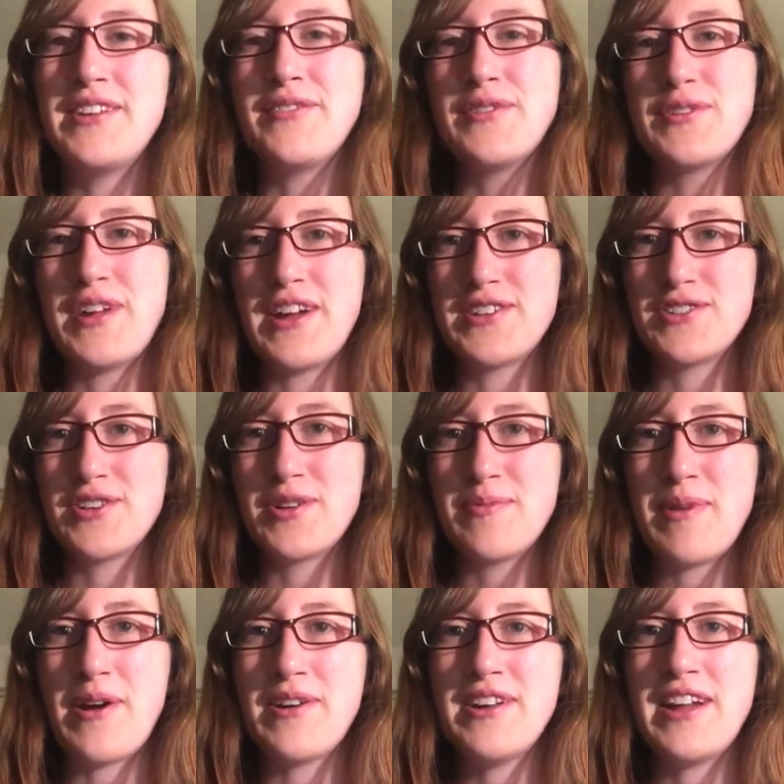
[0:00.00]
And if you're not sure
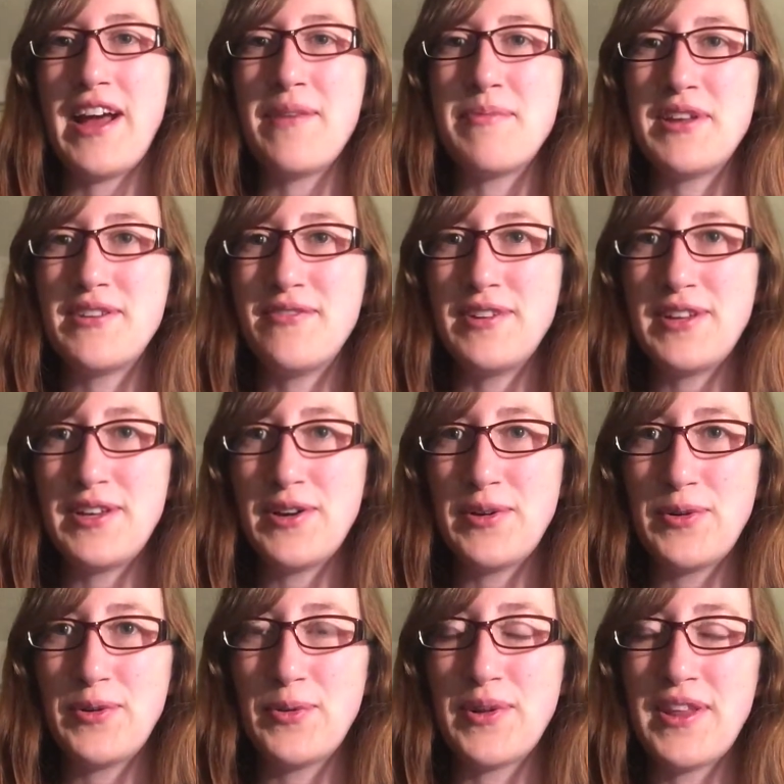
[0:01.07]
about it, I made a
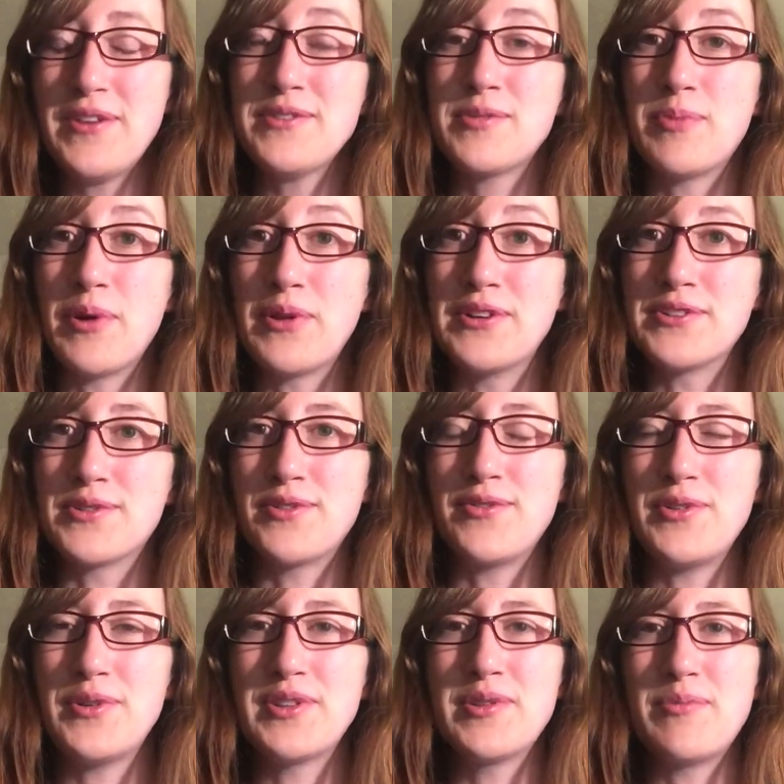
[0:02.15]
video without spoilers
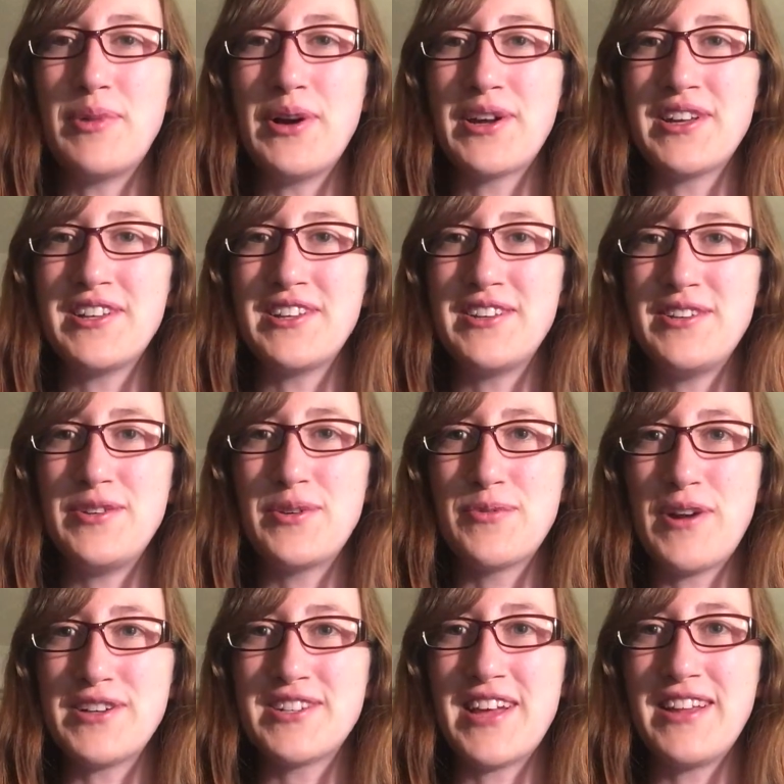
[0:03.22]
reviewing the book, and you can
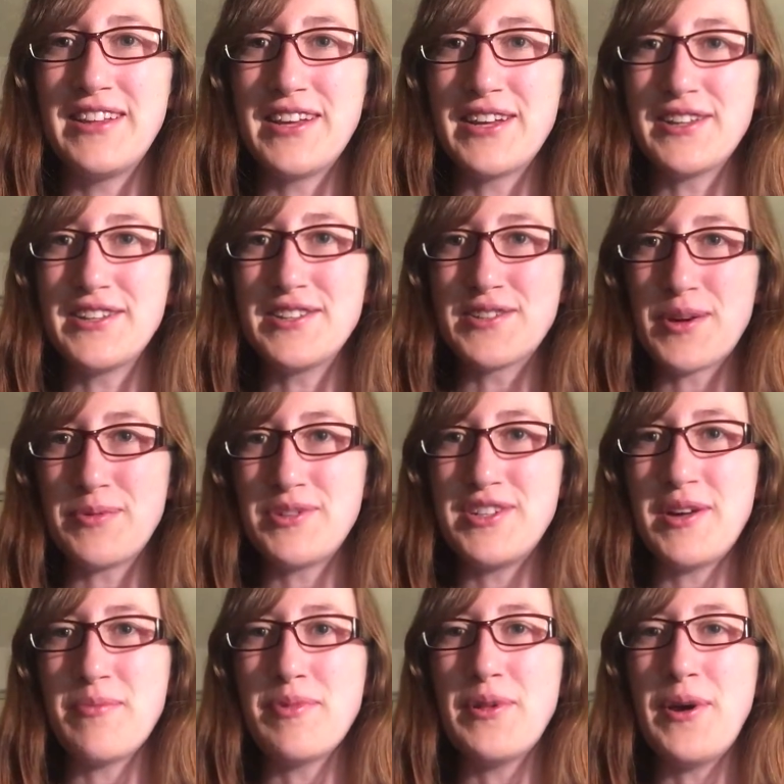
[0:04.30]
watch that link in the description
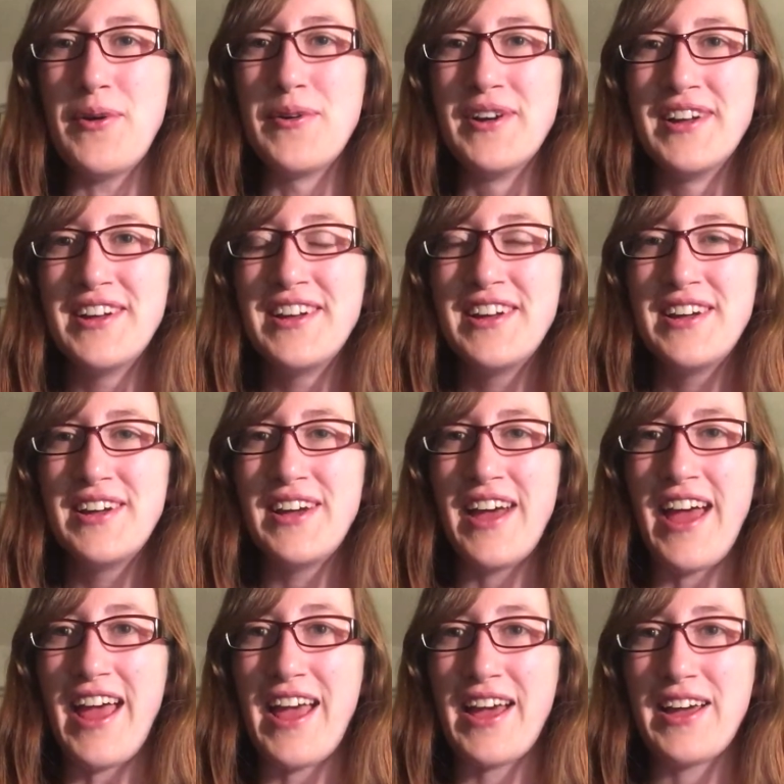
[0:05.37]
down below.
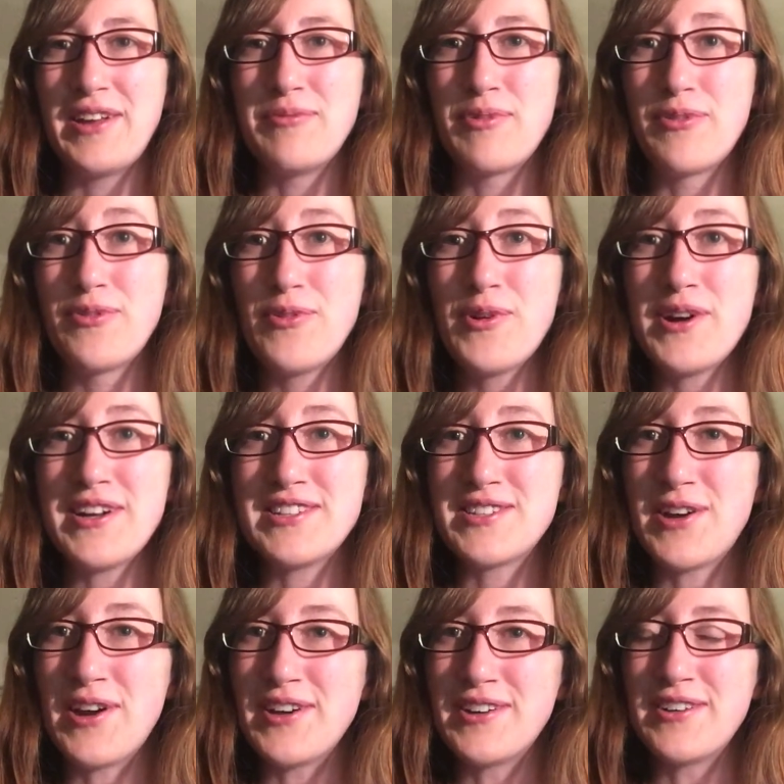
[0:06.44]
And before I
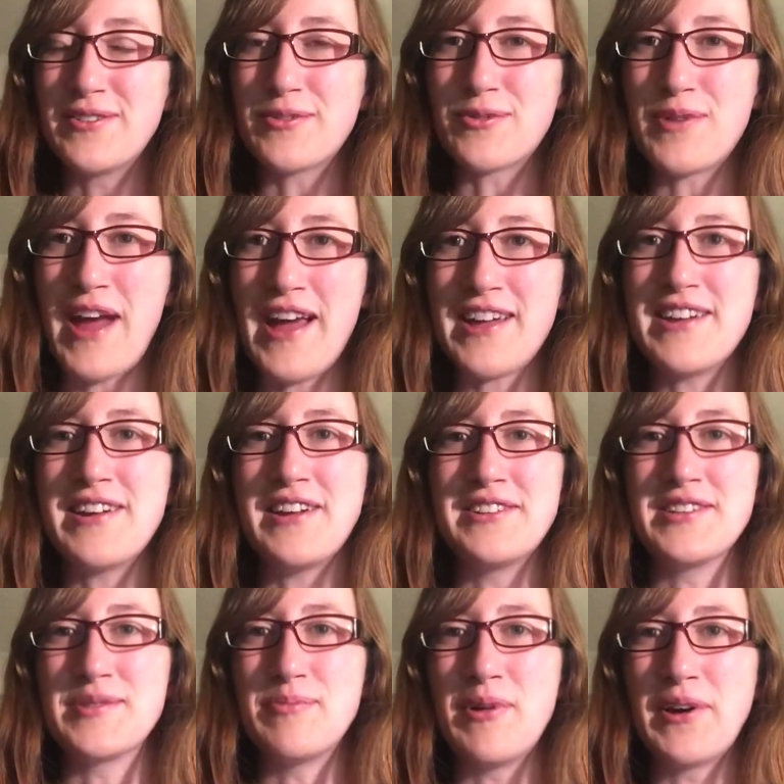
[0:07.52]
start ragging on
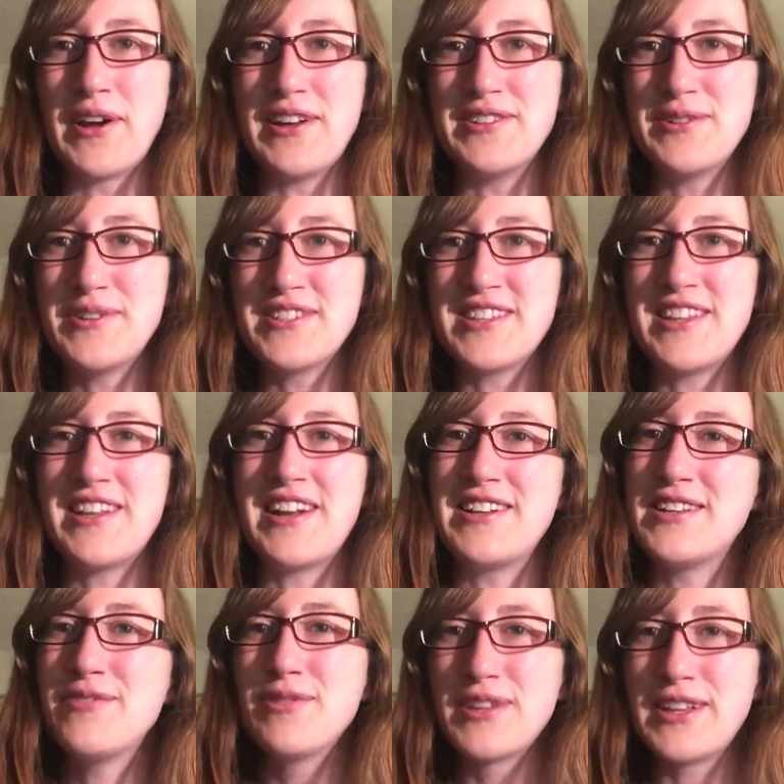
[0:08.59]
this book, I do want to say that I
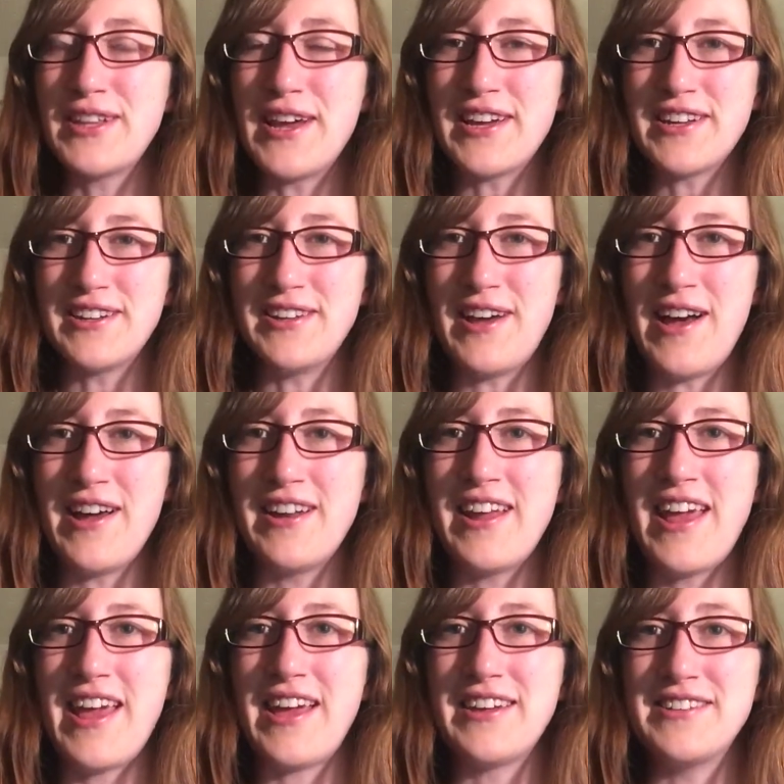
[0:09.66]
did really like it a lot,
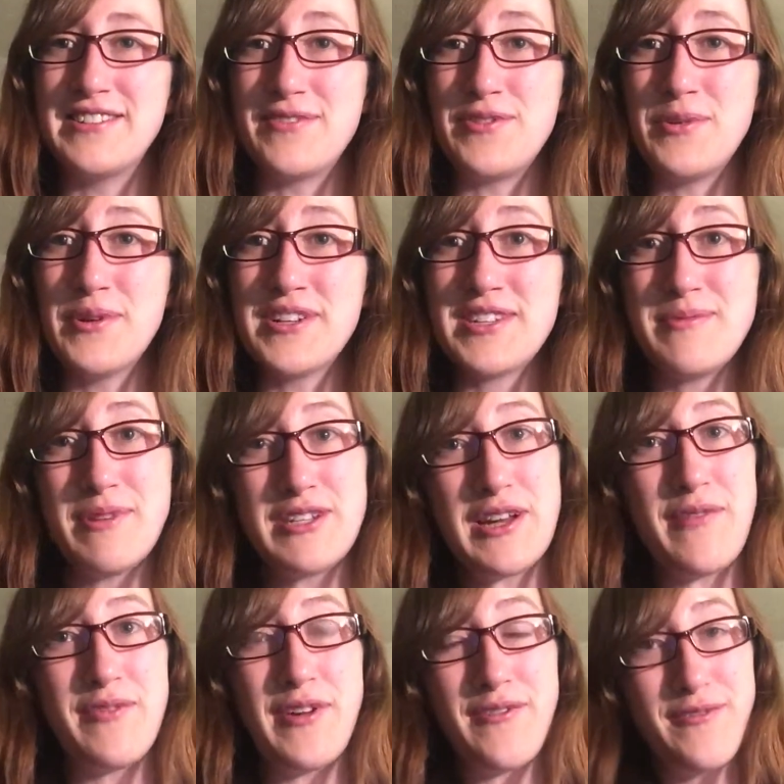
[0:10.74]
and if you want to see my
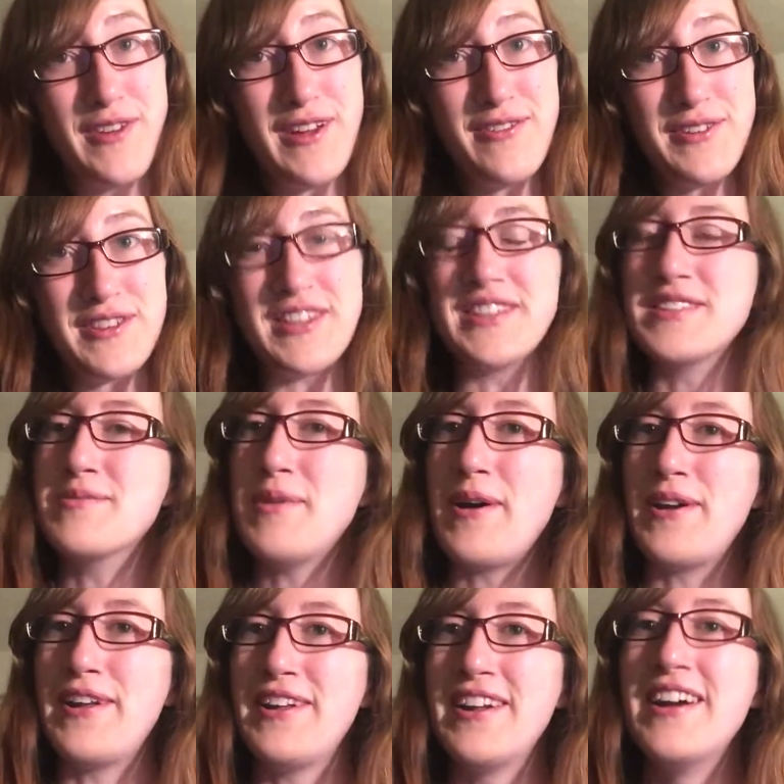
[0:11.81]
top 5 favorite things
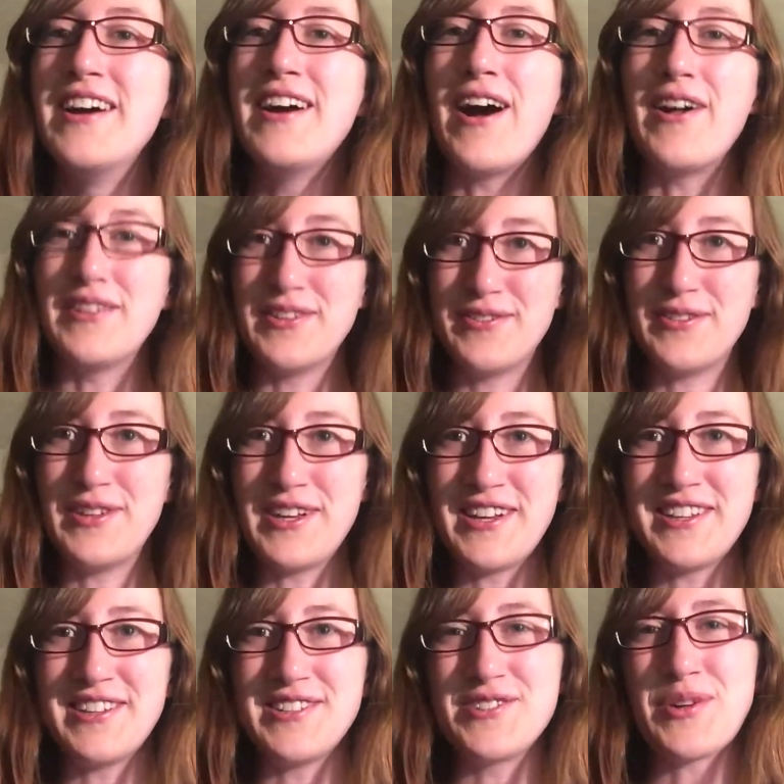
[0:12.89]
about it, I'll leave a
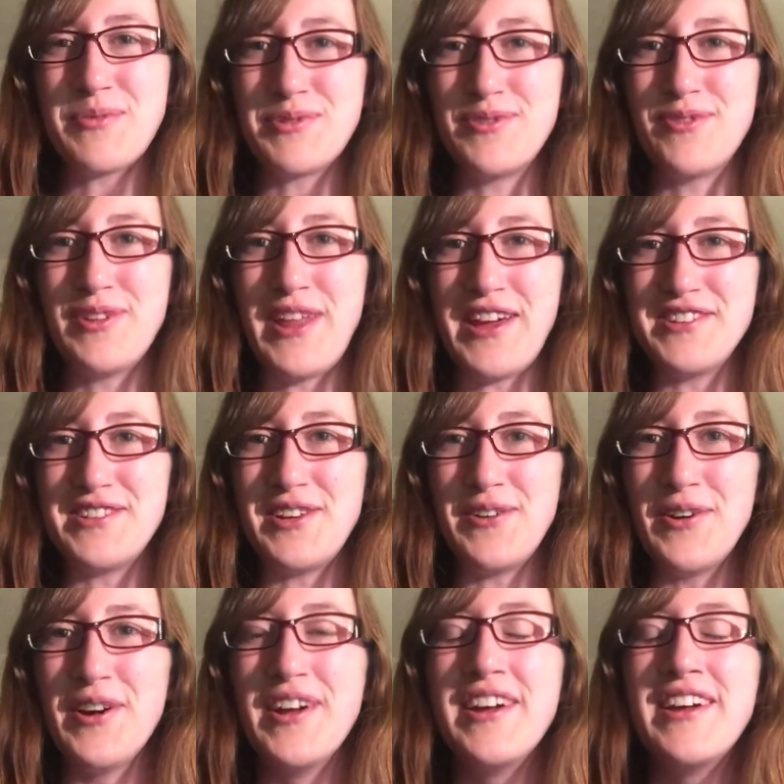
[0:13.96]
link in the description for that
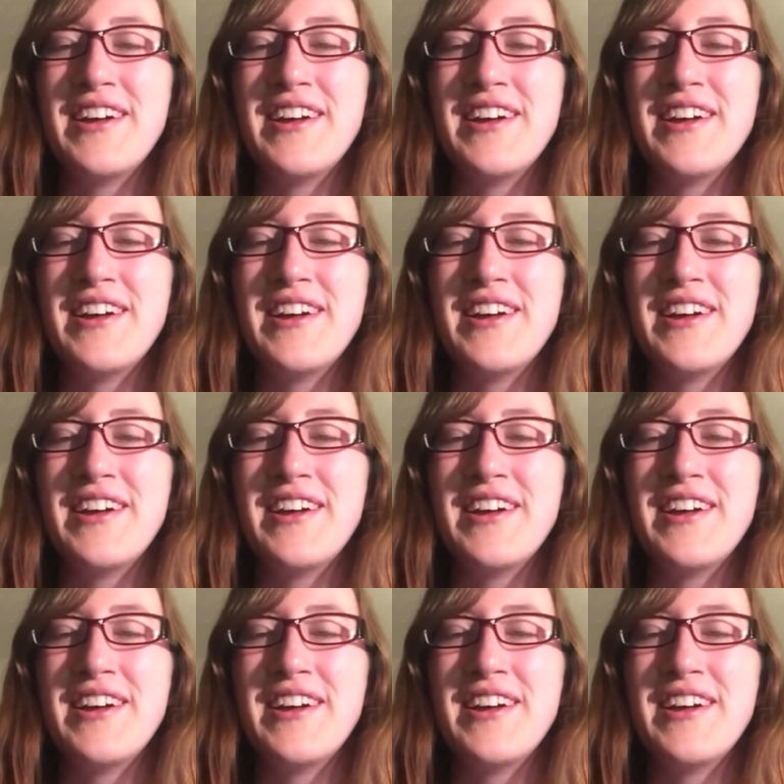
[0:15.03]
too.